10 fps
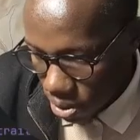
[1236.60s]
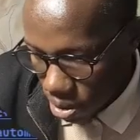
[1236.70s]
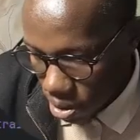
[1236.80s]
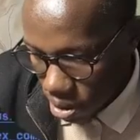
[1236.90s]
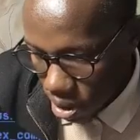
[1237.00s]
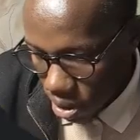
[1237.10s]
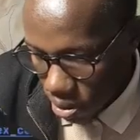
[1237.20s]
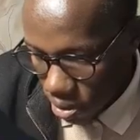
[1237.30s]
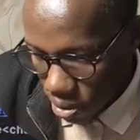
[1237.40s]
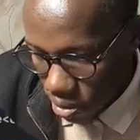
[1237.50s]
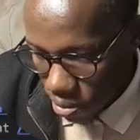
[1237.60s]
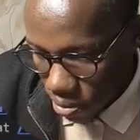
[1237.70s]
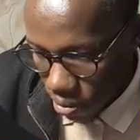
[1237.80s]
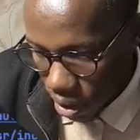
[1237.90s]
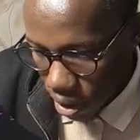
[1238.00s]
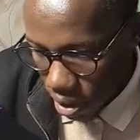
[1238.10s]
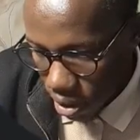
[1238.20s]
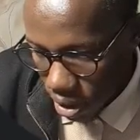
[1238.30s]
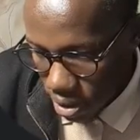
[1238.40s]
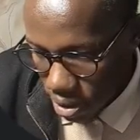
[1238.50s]
to check on why
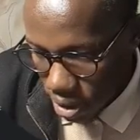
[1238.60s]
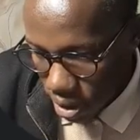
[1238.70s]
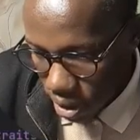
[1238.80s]
that's the